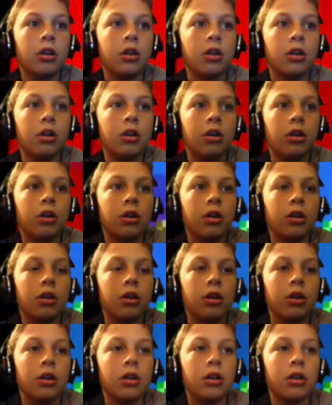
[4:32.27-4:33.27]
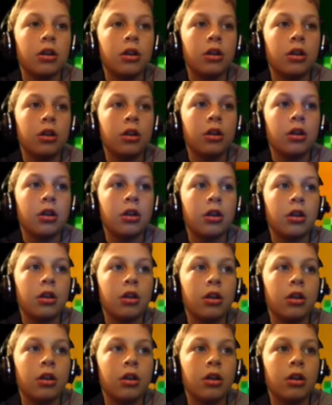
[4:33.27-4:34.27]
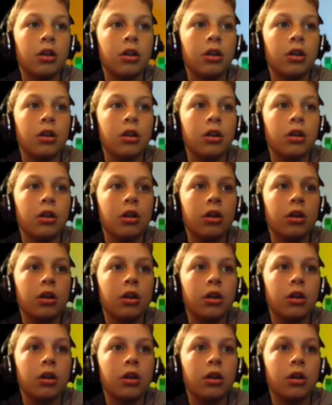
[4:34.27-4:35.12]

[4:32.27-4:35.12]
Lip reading: No one is speaking in this clip.